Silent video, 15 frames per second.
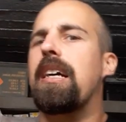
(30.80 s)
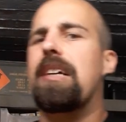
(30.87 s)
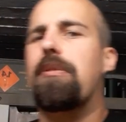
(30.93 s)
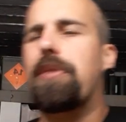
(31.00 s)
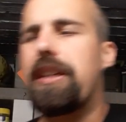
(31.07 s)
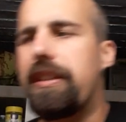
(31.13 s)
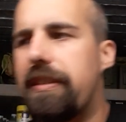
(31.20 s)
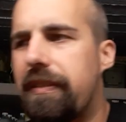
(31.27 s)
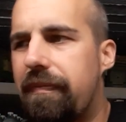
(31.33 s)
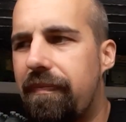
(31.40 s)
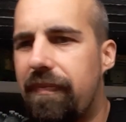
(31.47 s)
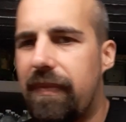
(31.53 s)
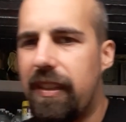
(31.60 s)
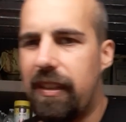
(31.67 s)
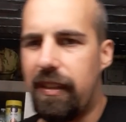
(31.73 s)
Well,
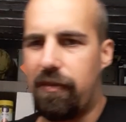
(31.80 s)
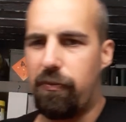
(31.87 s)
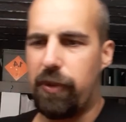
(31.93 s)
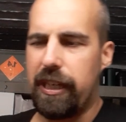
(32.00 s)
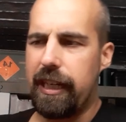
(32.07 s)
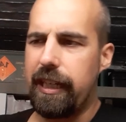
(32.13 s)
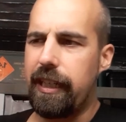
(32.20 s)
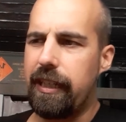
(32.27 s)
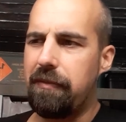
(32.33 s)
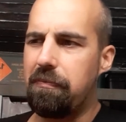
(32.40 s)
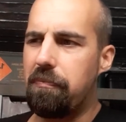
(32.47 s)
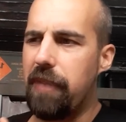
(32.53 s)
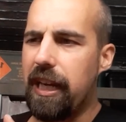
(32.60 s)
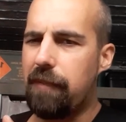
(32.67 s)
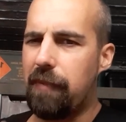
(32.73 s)
when I
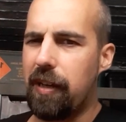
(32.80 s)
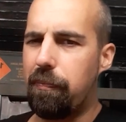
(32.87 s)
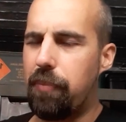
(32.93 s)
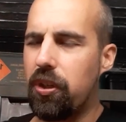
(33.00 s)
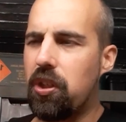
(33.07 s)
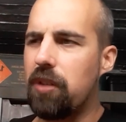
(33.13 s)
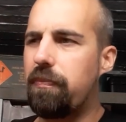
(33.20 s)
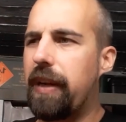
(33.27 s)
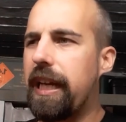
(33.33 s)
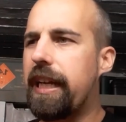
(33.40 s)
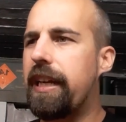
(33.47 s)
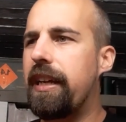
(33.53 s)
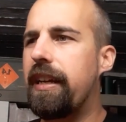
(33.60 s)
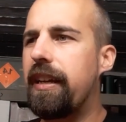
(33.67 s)
make my bug out bag,